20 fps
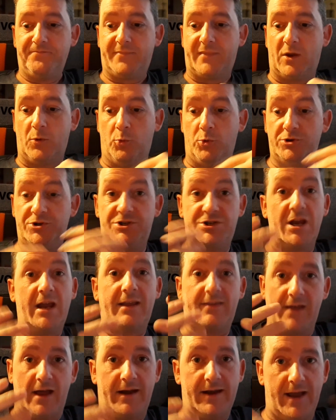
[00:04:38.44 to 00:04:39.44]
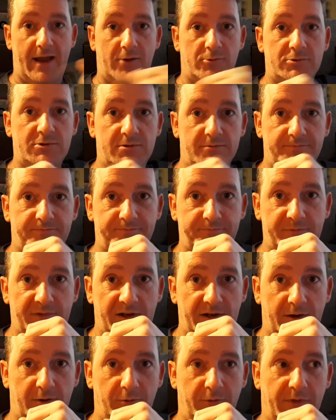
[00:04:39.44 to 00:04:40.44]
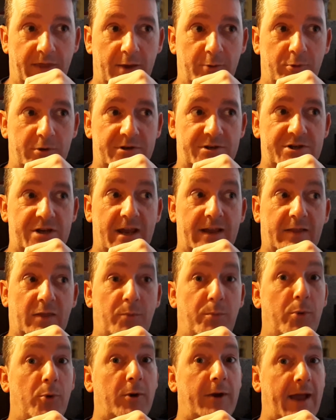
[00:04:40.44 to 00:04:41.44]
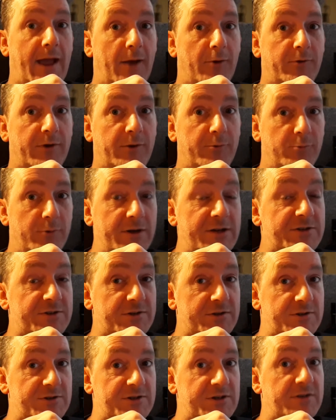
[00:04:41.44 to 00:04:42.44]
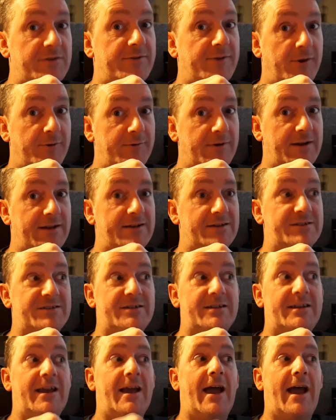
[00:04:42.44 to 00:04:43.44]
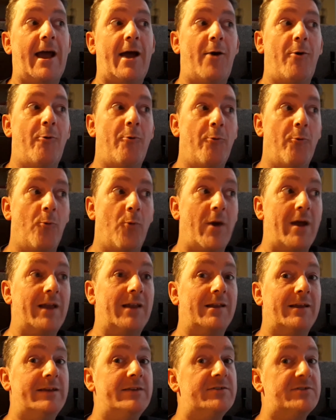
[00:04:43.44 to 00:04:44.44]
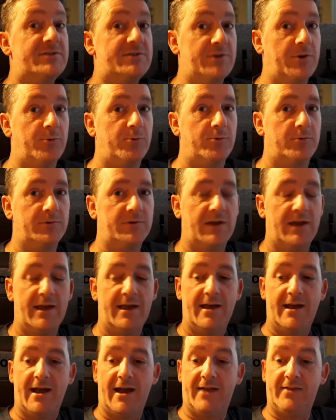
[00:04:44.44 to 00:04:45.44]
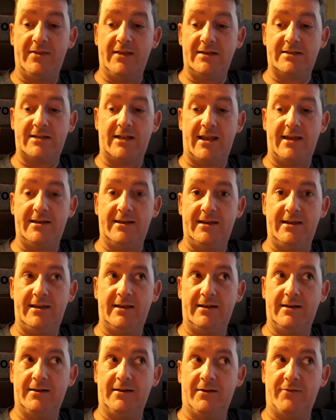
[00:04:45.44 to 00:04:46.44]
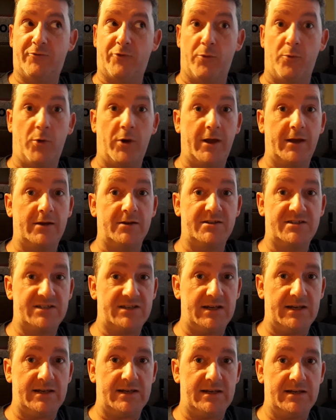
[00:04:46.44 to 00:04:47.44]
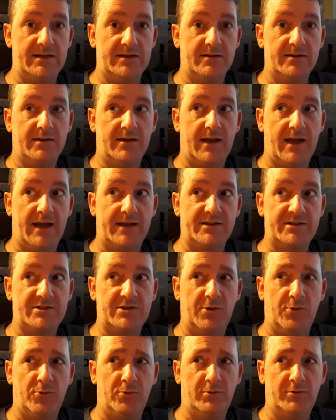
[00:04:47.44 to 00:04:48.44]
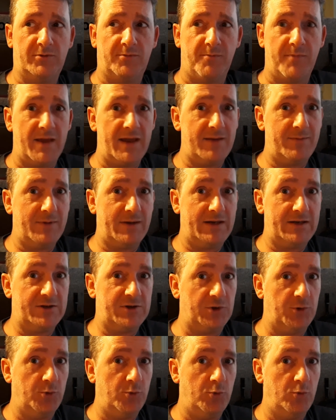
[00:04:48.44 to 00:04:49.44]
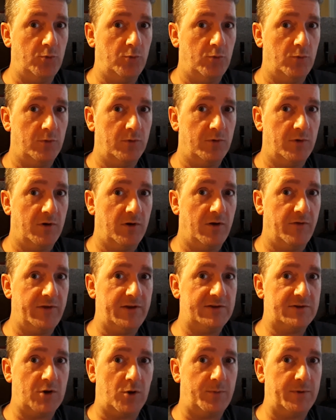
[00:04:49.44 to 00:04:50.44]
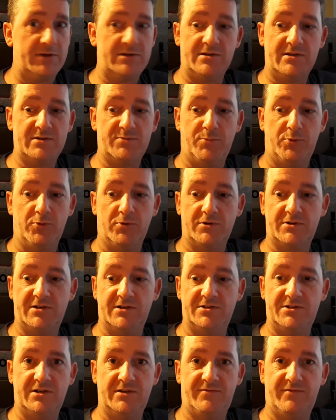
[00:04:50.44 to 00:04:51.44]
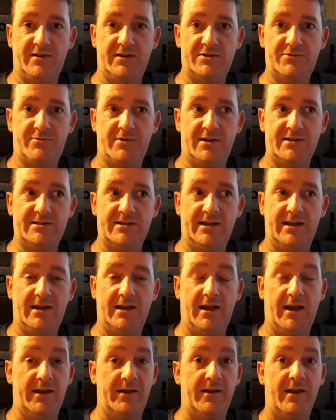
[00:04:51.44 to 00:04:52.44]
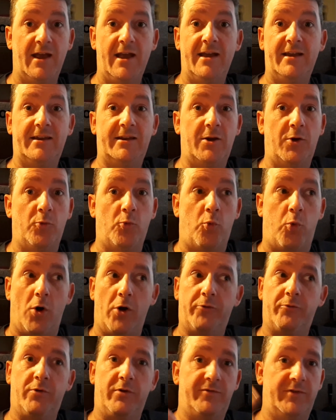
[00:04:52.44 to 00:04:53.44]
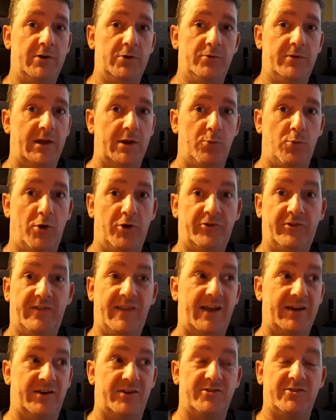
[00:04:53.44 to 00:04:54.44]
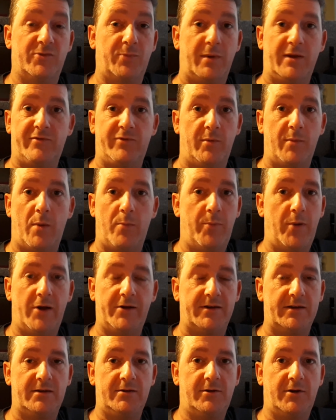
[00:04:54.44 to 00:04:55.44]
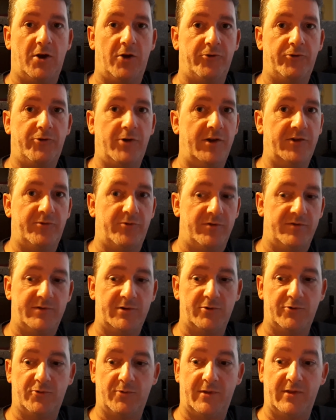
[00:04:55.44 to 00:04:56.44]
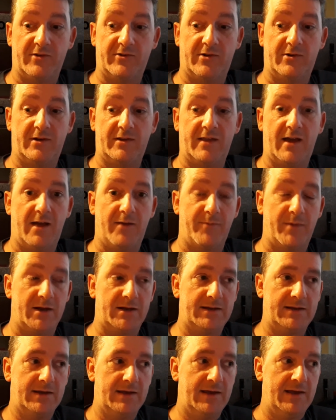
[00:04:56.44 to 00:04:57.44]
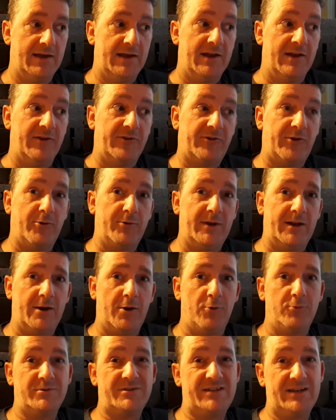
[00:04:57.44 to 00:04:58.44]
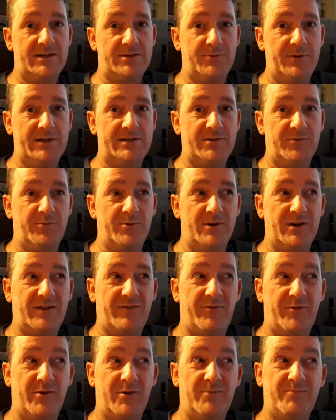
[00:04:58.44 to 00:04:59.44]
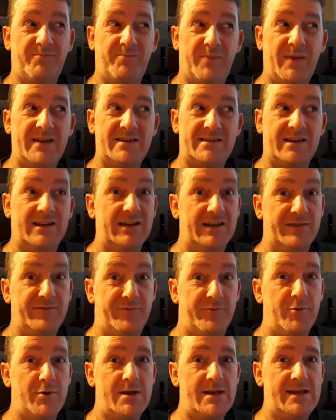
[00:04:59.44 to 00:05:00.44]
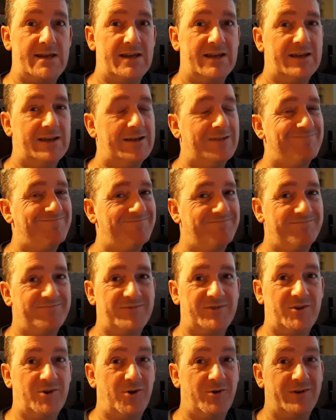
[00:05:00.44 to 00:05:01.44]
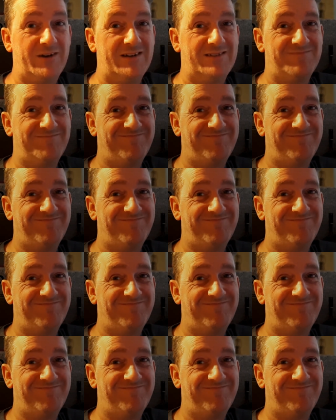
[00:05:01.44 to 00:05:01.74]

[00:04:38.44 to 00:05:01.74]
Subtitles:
would check that out. They would check the book out and research it thoroughly and see how well it's sold. And this lady, from what I could see, had sold maybe 2 of these copies of this book since she'd finished writing it. And, one review there was, and that can just be from a buddy. You can't trust reviews when there's only that many. So, 6 weeks of work for basically free Sorry.